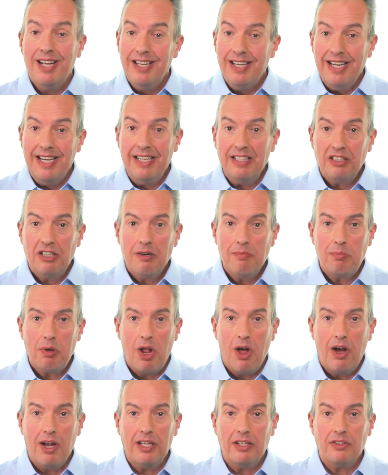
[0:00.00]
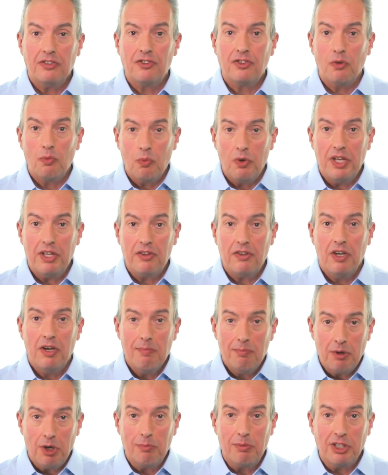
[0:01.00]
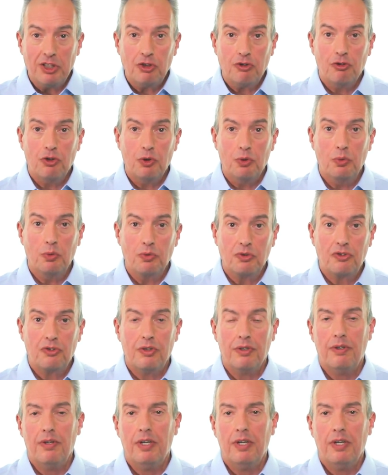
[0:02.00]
in compliance with published rules.